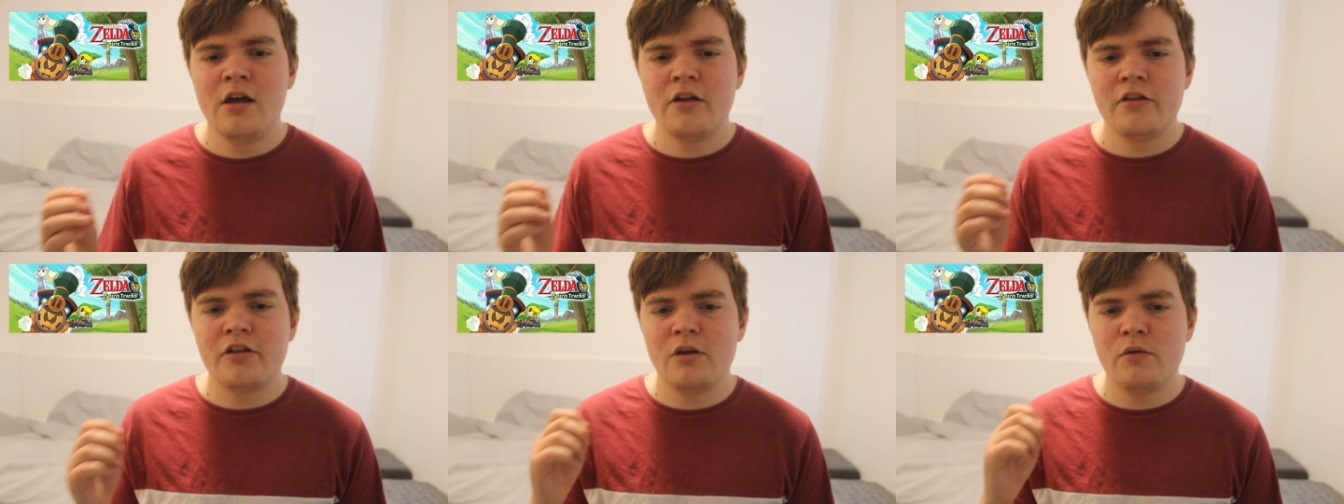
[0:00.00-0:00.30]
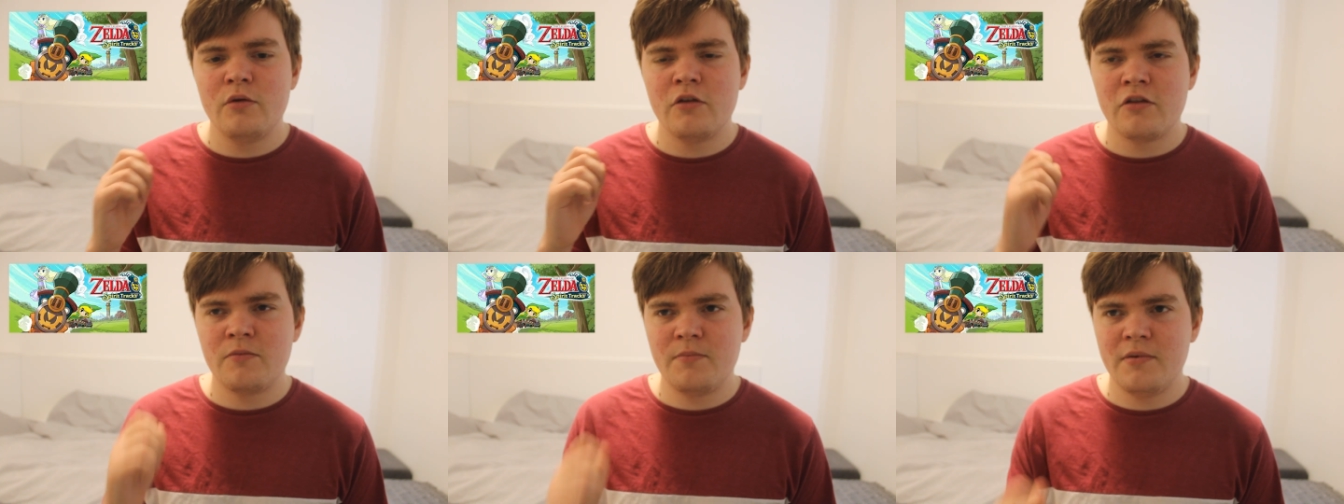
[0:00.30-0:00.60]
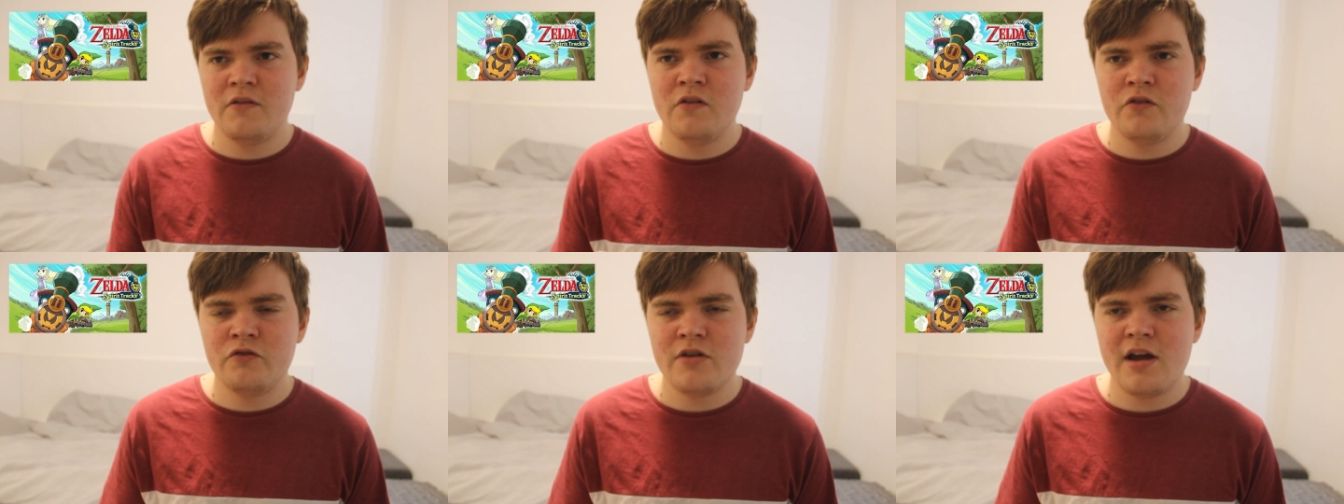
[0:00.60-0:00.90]
So with
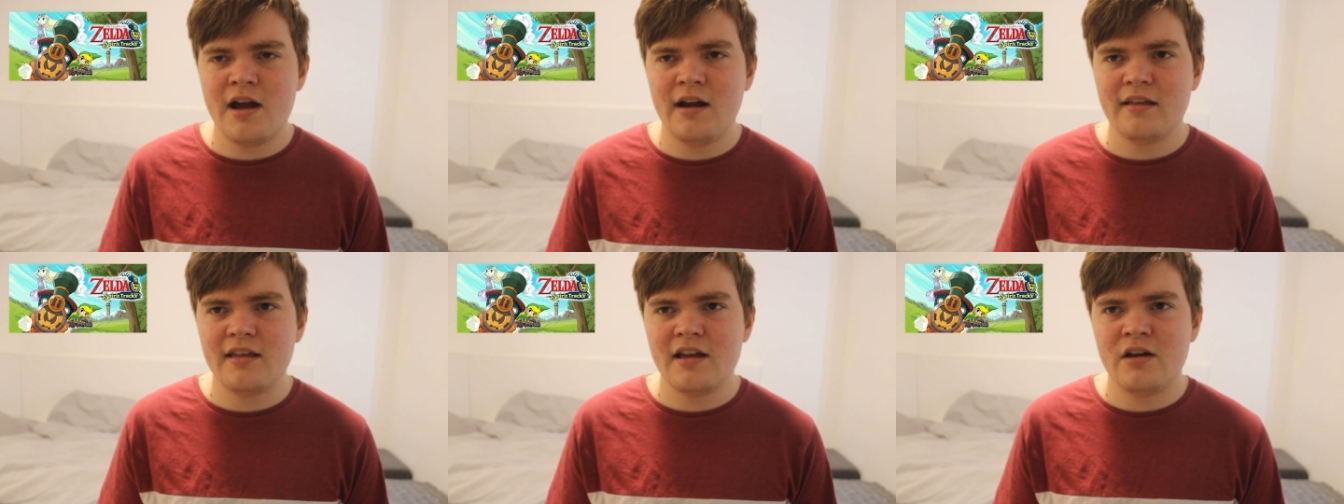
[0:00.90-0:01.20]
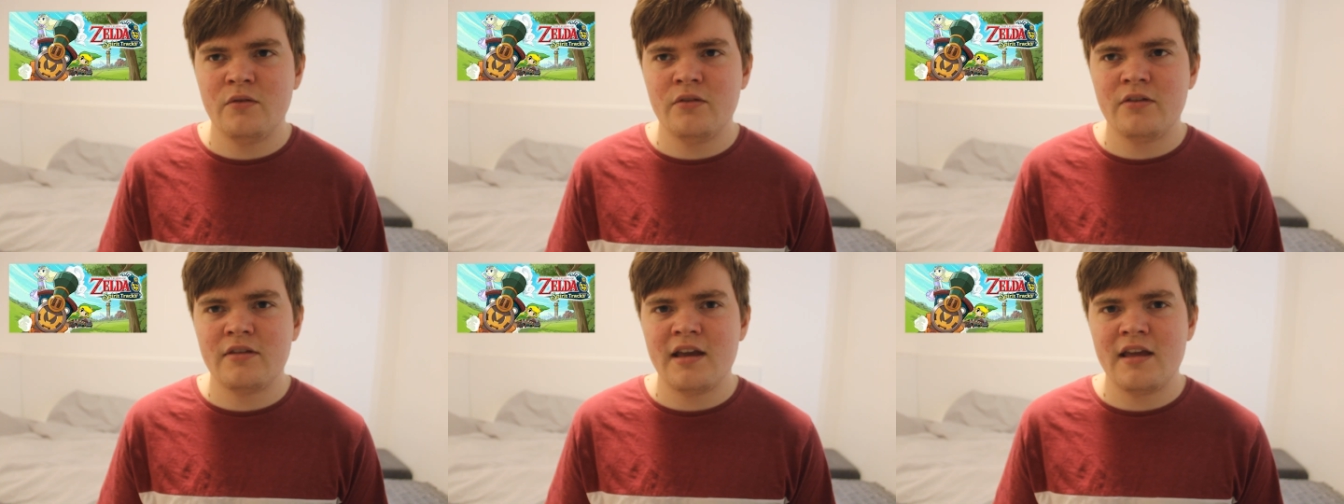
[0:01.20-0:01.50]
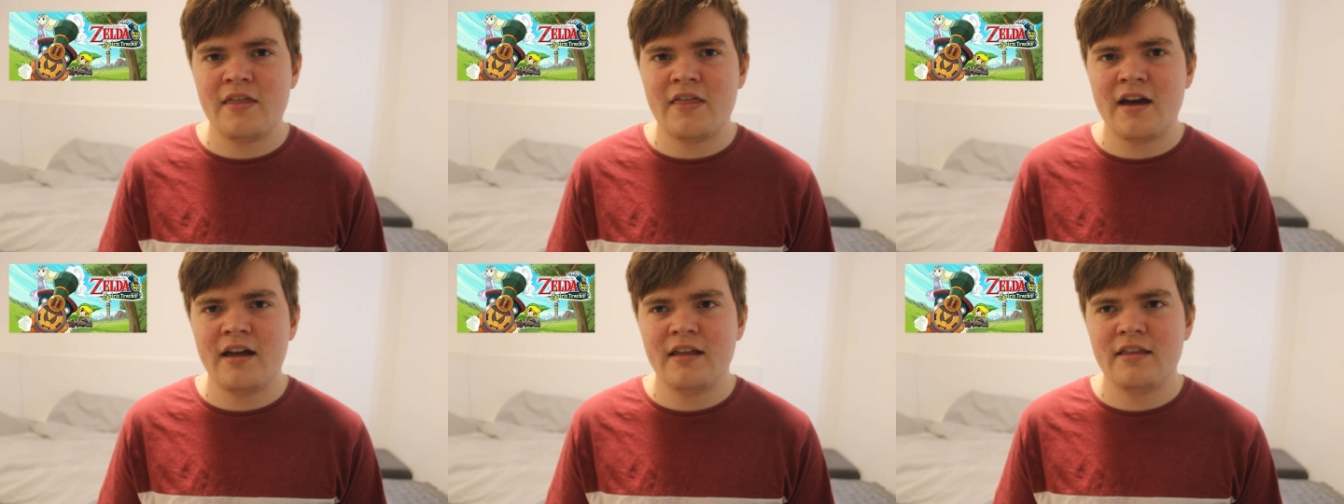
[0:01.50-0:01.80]
Spirit Tracks, I would
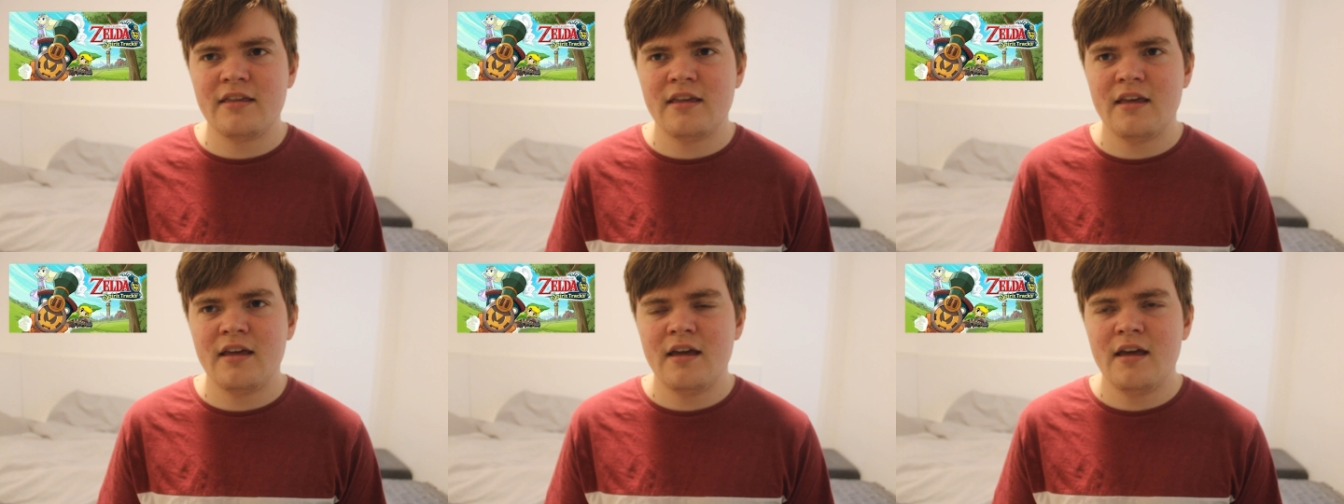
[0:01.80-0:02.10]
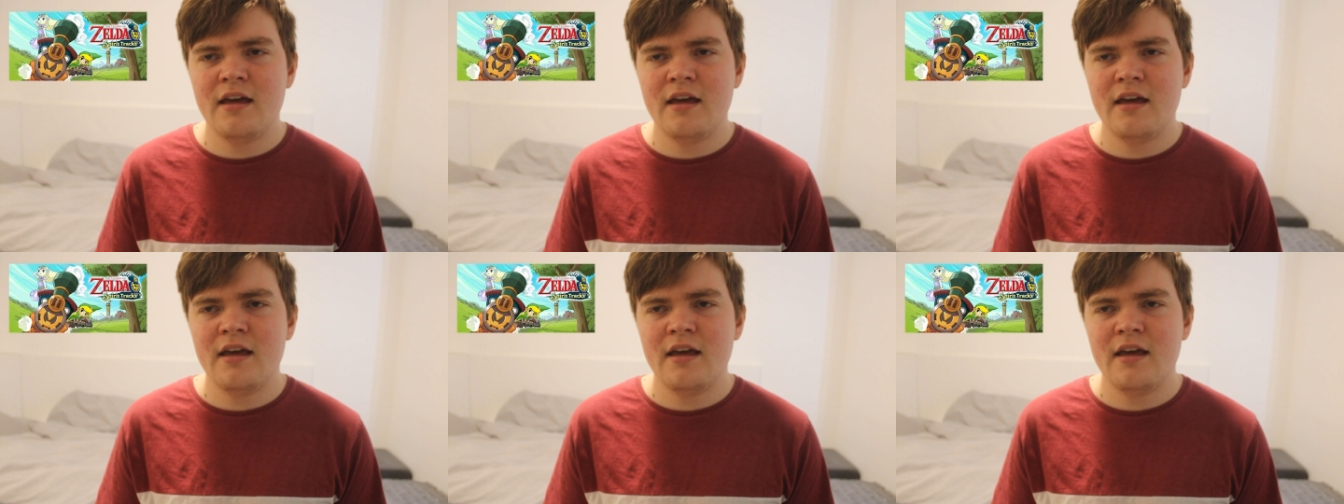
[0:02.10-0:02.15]
say that